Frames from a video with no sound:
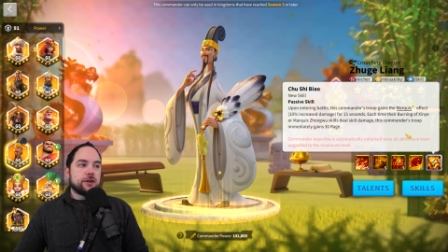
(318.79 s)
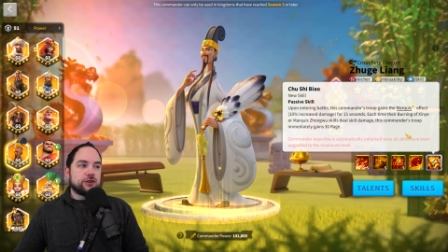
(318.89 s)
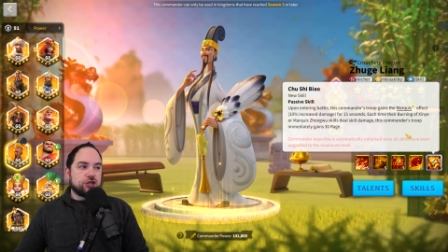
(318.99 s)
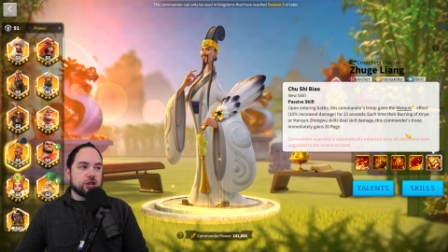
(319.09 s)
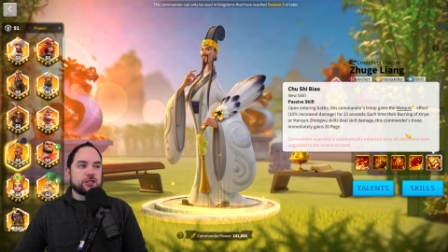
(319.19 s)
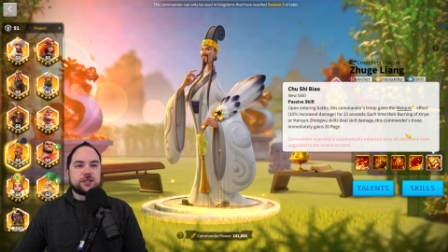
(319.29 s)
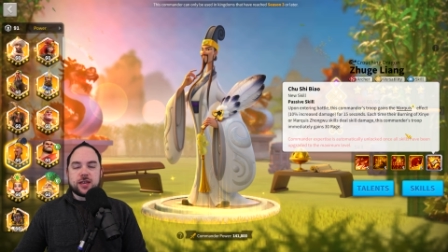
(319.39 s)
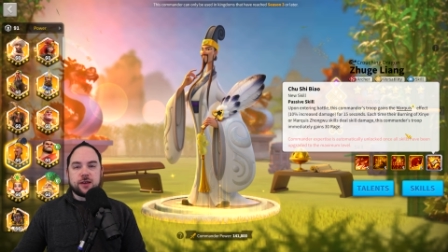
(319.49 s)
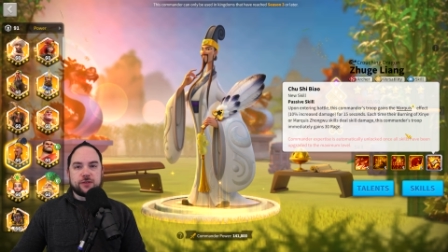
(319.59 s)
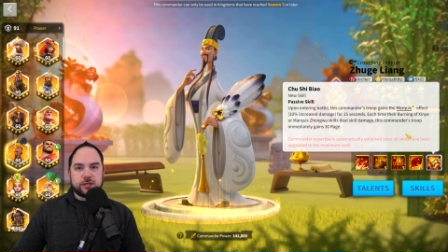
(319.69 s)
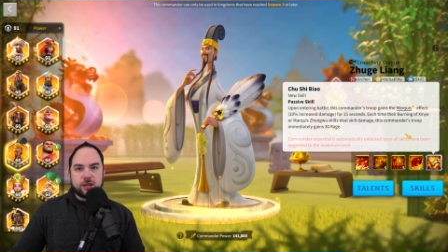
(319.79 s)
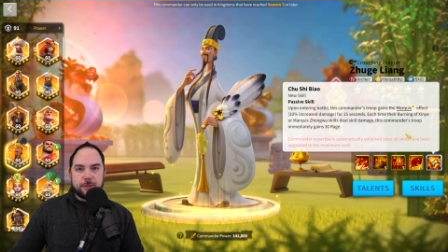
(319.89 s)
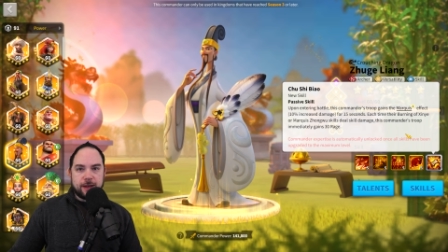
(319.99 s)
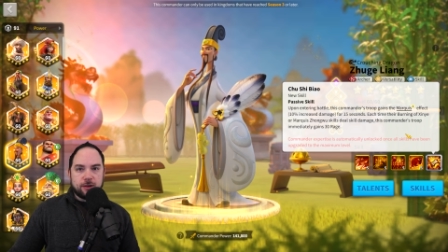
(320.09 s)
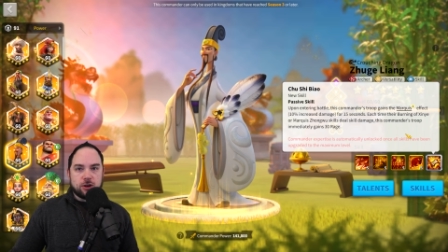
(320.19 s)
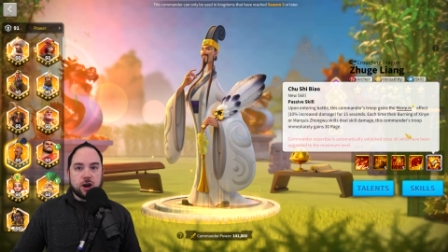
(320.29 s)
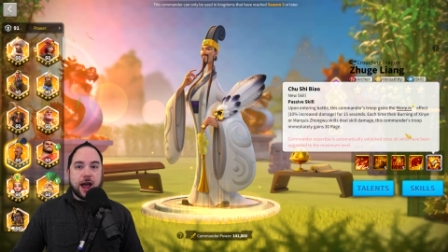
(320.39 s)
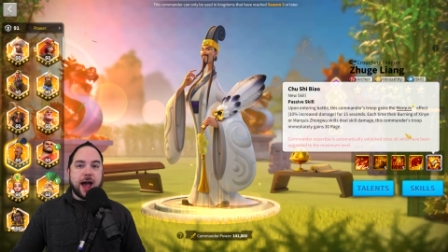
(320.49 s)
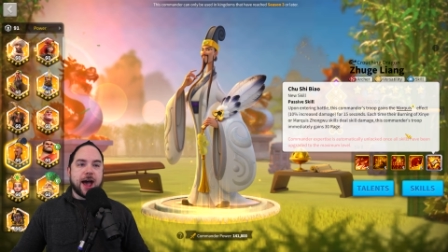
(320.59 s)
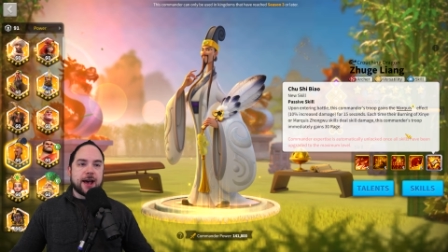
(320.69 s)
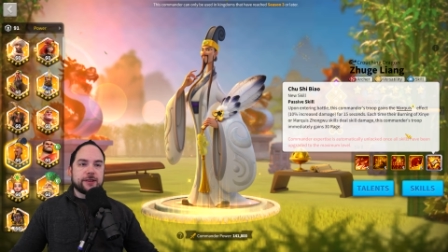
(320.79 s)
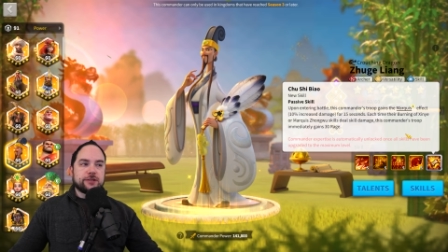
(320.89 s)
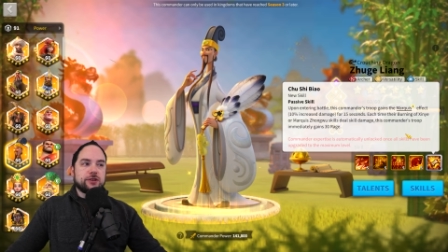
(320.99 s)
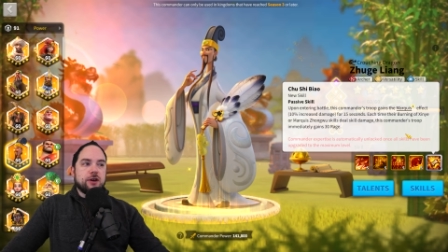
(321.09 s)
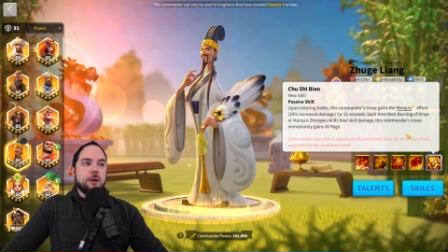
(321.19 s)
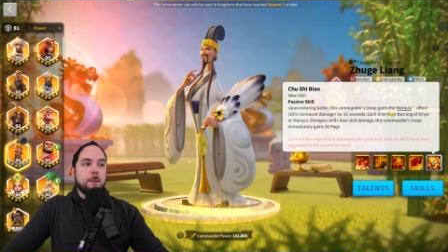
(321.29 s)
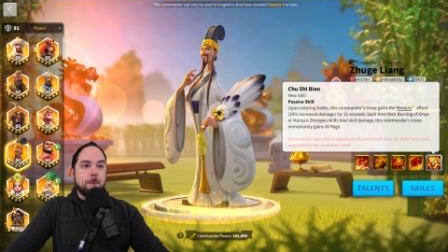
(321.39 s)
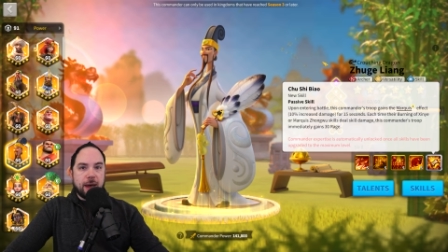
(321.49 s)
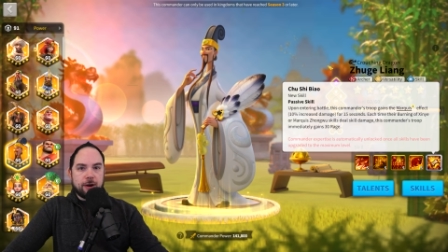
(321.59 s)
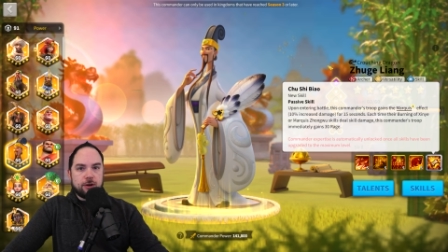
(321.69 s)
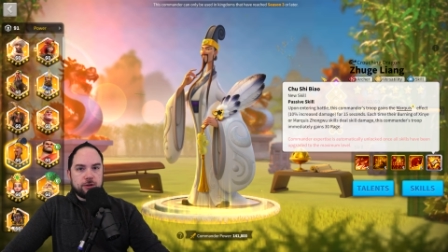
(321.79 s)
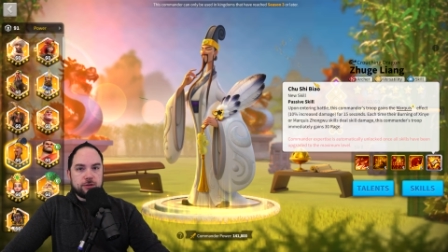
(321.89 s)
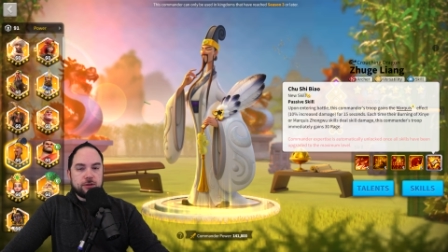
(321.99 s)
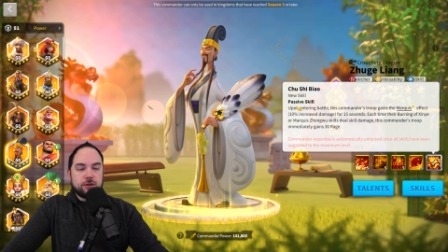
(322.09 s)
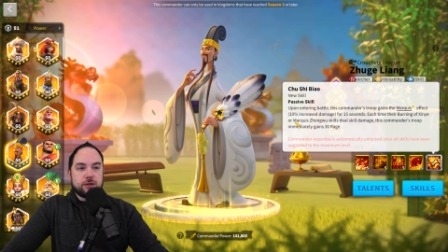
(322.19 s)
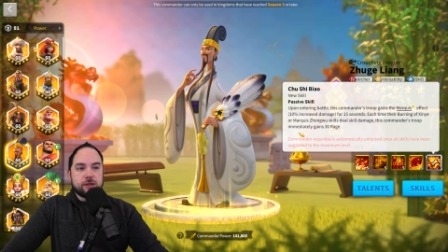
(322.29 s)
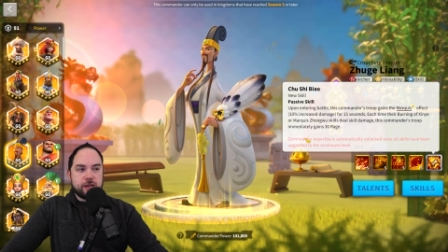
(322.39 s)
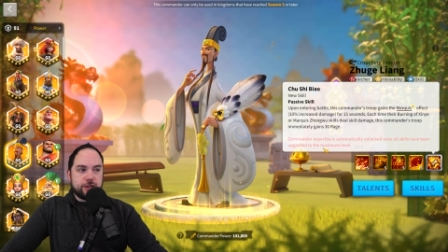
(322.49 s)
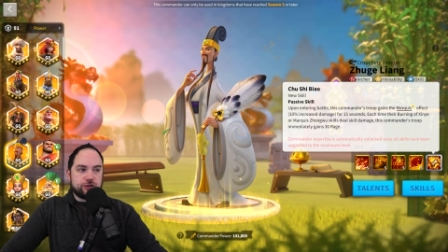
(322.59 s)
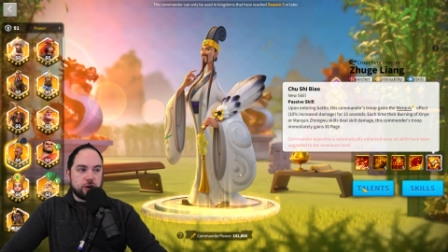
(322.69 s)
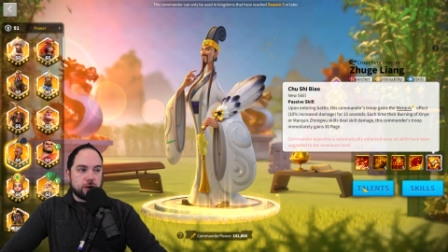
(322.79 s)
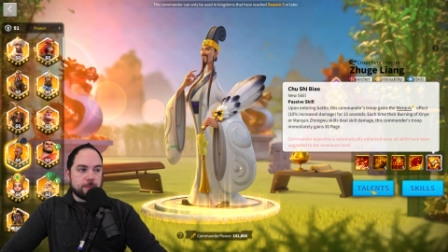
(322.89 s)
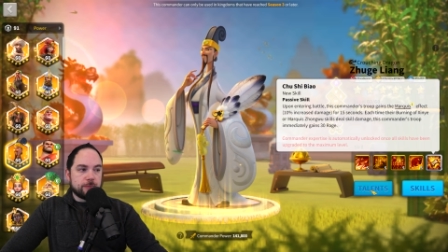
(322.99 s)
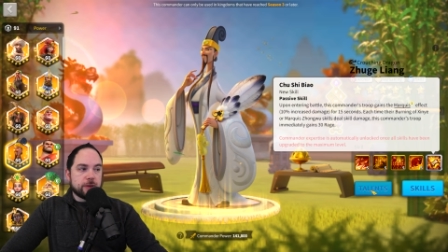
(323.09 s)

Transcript: Just think of this commander as better Esong.